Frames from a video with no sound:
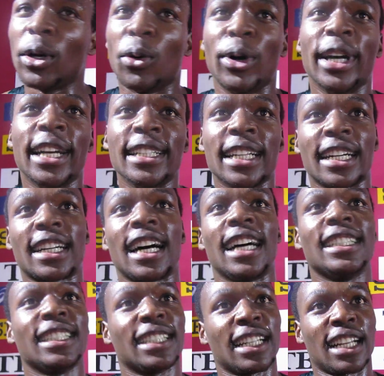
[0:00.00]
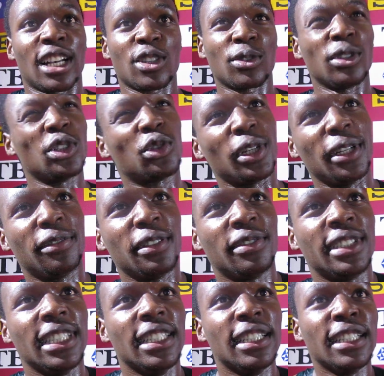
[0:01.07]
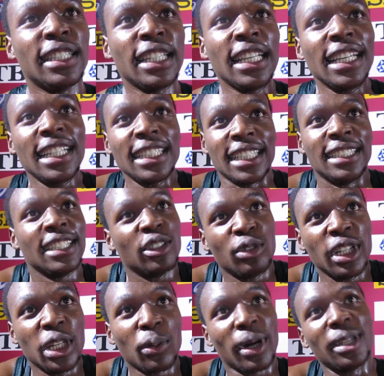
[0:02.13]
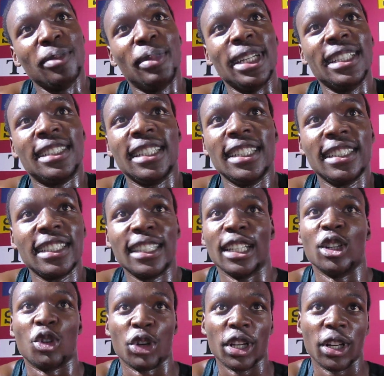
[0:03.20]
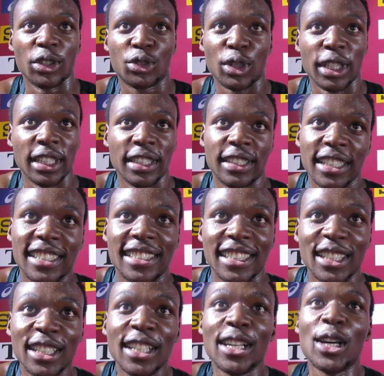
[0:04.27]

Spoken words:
Wade, Akani, and Anasso in 2015, they did really well in Beijing and then Rio 2016.